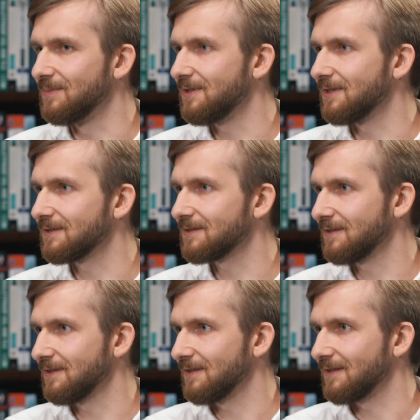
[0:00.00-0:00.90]
meetings,
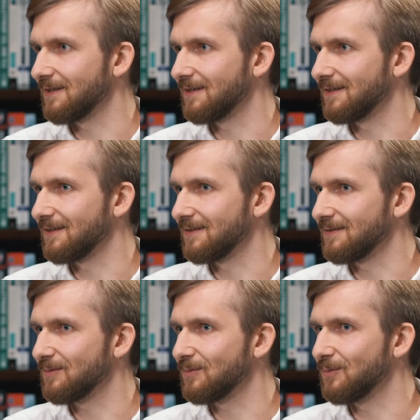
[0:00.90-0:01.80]

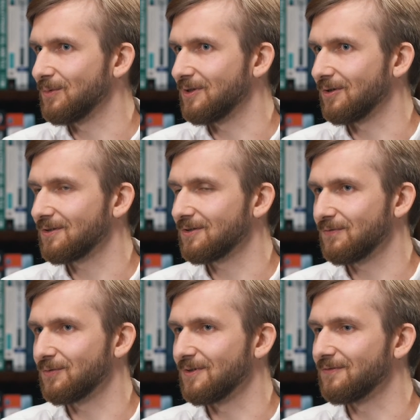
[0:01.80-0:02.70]
we got
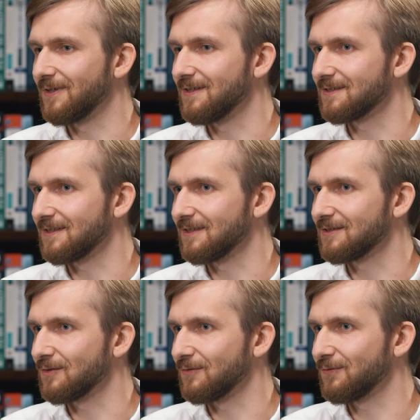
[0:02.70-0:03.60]
through a phase, I
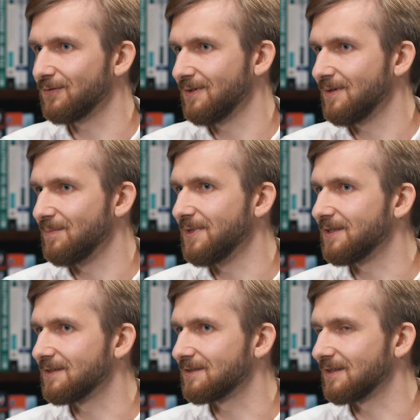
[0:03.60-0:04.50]
guess, of
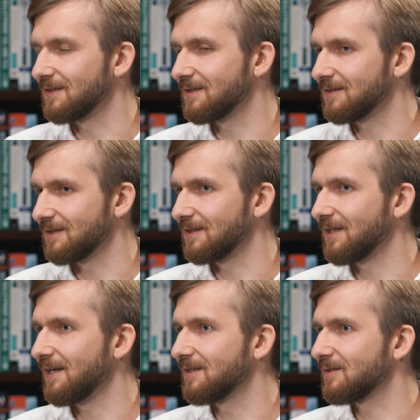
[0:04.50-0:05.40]
meetings that
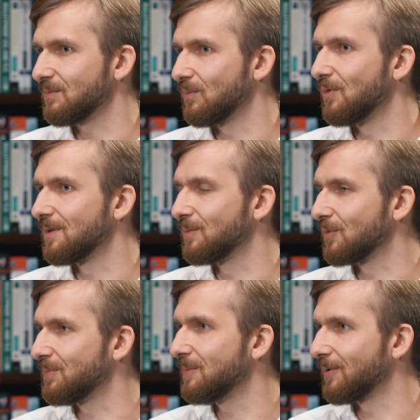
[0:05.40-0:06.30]
had more and more
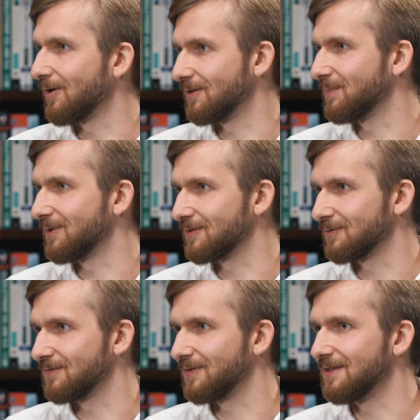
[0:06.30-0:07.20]
people on it, because it
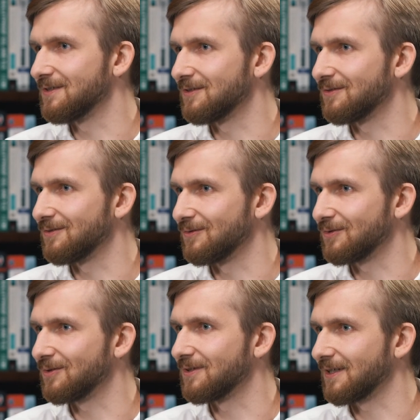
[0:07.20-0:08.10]
was very easy to
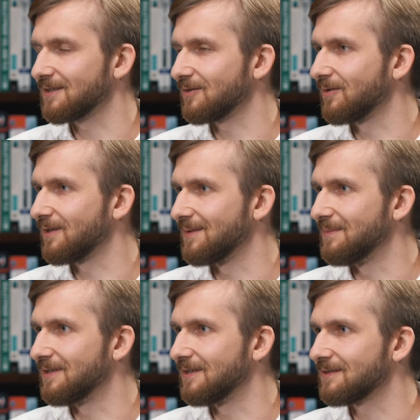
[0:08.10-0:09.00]
conduct online
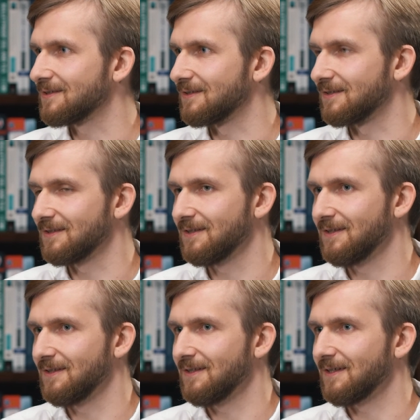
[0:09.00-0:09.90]
meetings. And
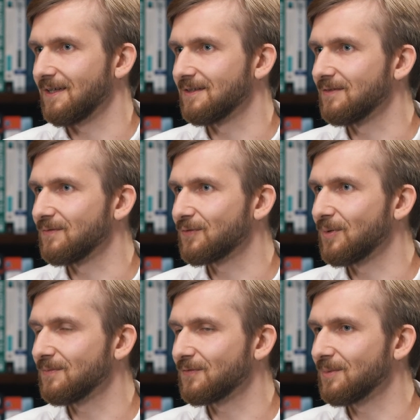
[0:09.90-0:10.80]
then
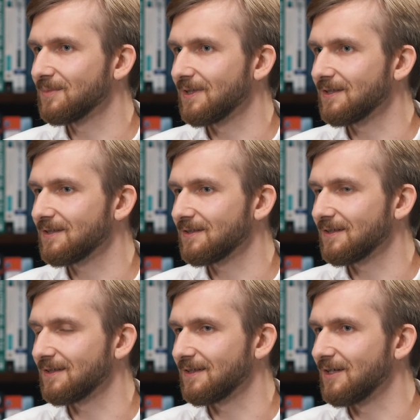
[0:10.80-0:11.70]
from that,
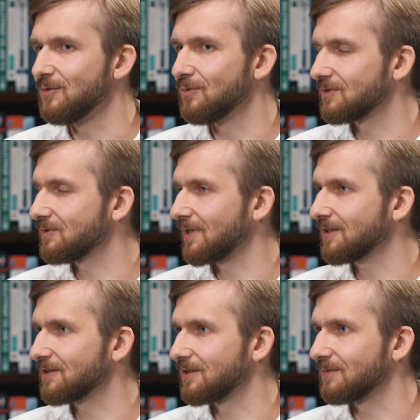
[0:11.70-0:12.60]
a new
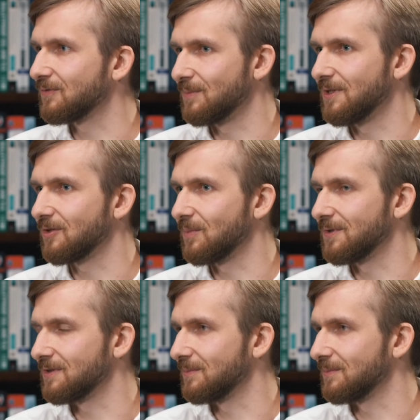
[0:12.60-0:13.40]
structure for many companies